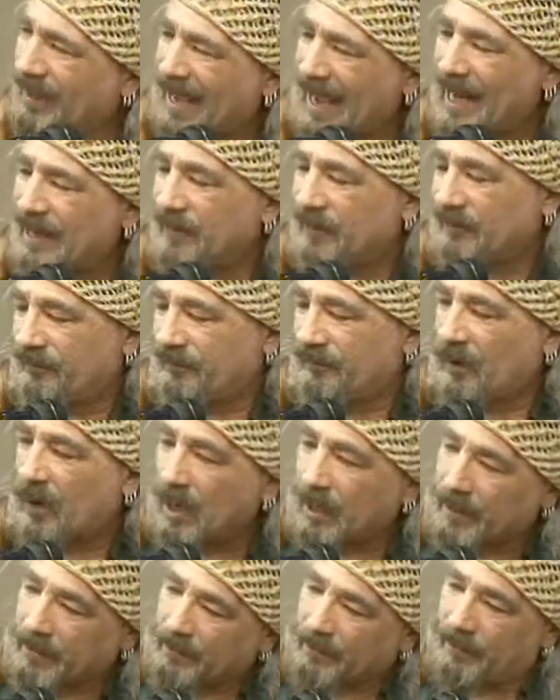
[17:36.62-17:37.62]
how do you
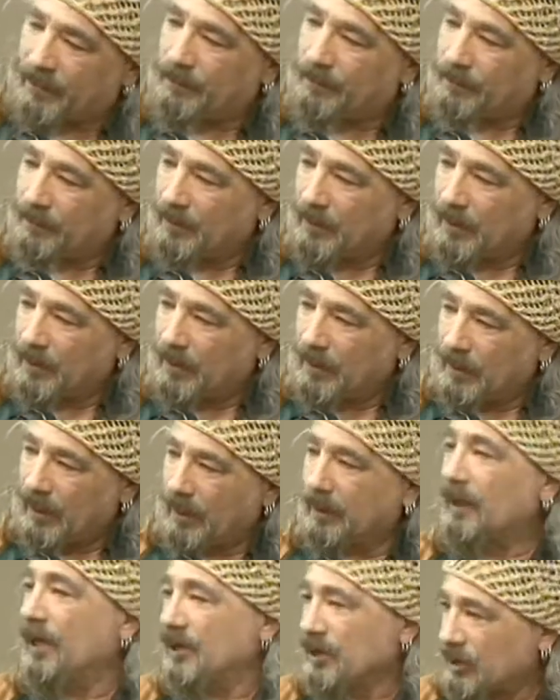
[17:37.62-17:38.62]
find them
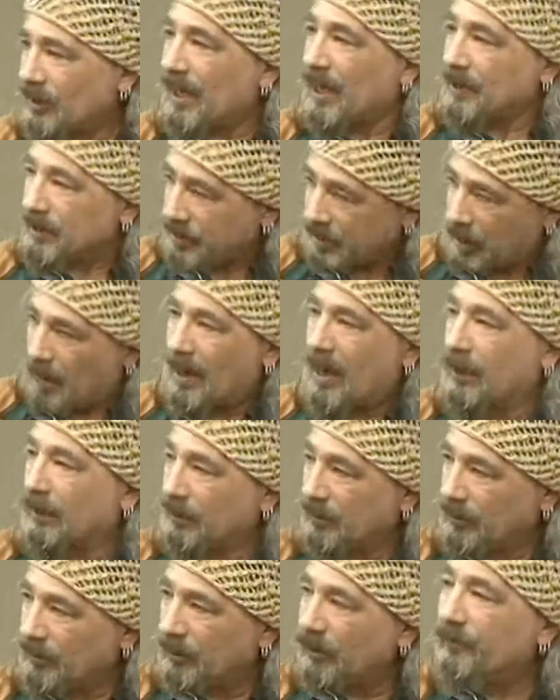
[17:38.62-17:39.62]
unless you actually go out
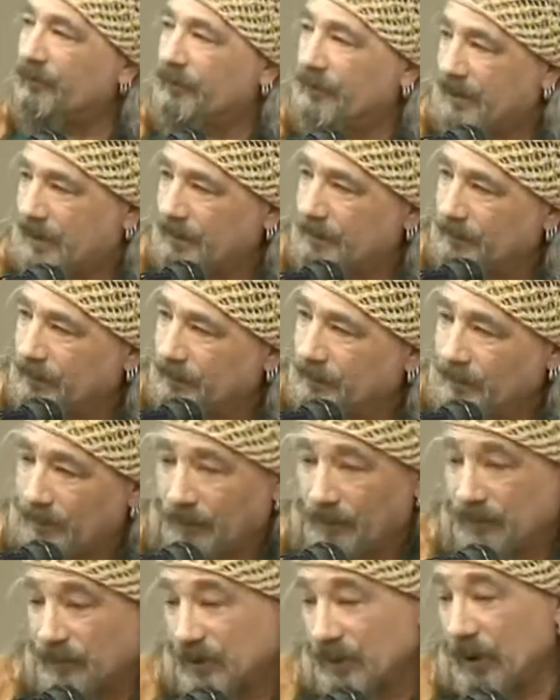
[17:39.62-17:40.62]
and look for them?
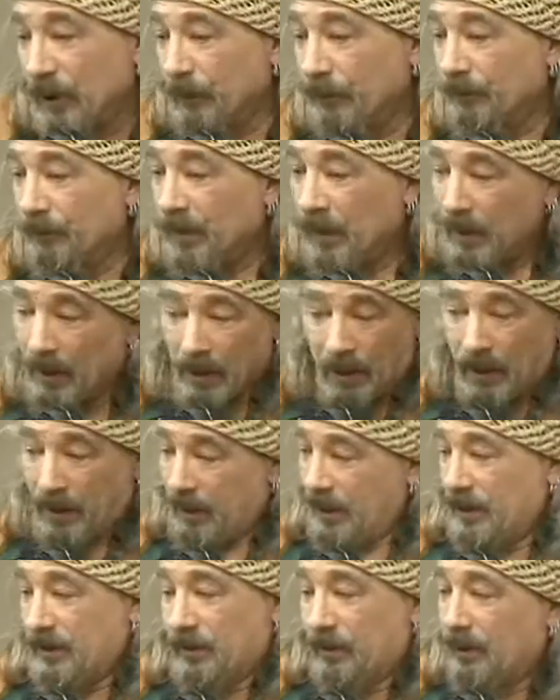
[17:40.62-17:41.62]
So
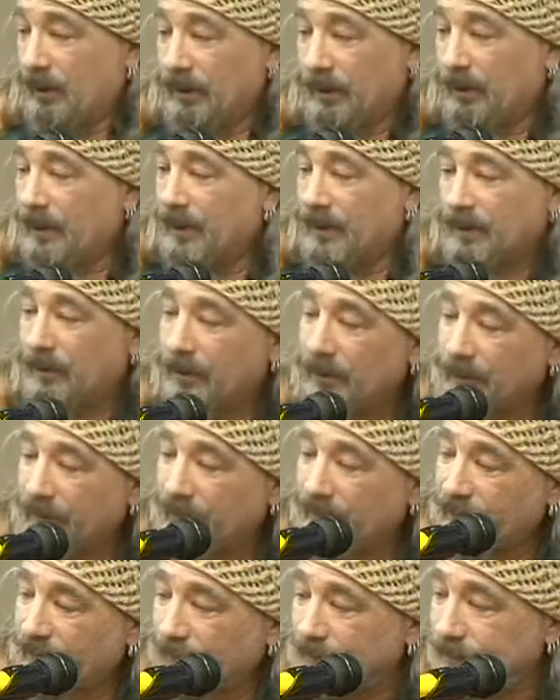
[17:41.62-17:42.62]
it's all, it's all
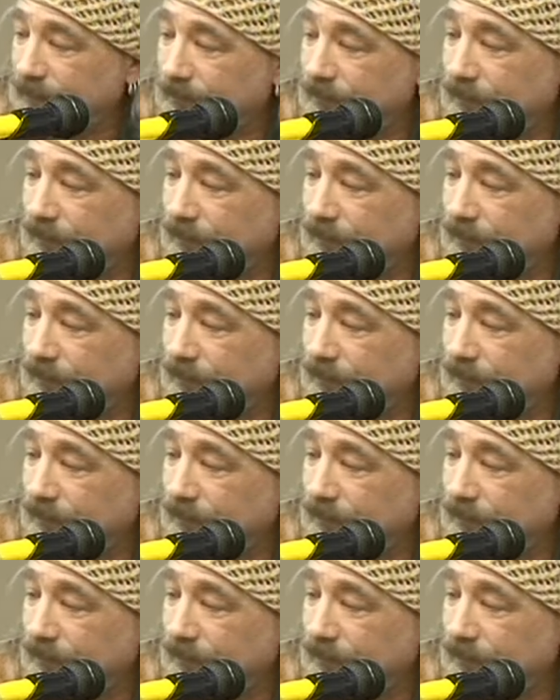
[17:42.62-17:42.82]
different.